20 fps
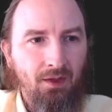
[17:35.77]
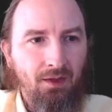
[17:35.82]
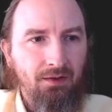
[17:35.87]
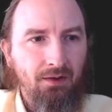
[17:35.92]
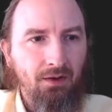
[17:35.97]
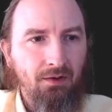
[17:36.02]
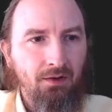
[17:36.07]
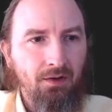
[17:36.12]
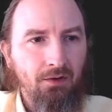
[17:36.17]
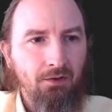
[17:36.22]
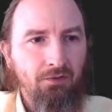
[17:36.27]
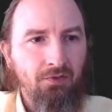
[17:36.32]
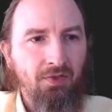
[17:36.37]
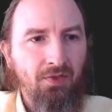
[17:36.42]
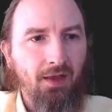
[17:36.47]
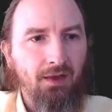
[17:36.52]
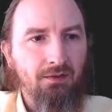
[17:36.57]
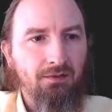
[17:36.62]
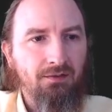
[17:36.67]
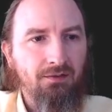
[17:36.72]
Now here's
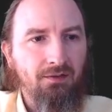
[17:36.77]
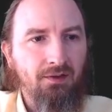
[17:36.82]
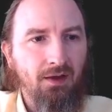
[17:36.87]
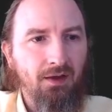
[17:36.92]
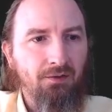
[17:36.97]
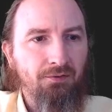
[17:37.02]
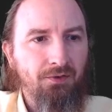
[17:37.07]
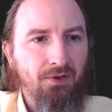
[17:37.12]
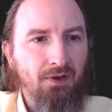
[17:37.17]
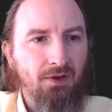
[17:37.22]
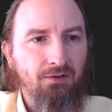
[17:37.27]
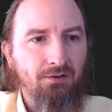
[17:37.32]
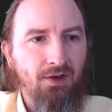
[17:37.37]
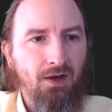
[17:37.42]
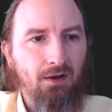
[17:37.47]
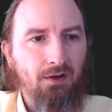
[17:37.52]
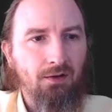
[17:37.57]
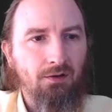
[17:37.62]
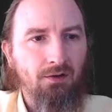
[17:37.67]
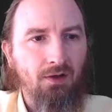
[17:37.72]
that dev
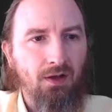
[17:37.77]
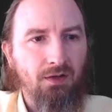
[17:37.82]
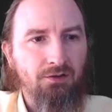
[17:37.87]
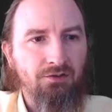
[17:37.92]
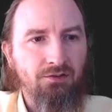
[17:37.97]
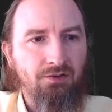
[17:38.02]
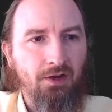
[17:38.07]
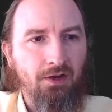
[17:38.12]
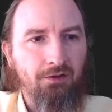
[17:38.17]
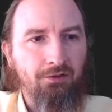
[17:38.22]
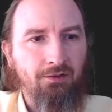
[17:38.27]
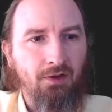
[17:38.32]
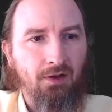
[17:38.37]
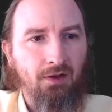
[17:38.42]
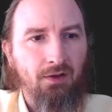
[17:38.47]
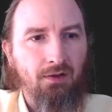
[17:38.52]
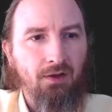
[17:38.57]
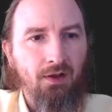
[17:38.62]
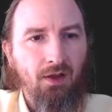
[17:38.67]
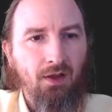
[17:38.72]
container.json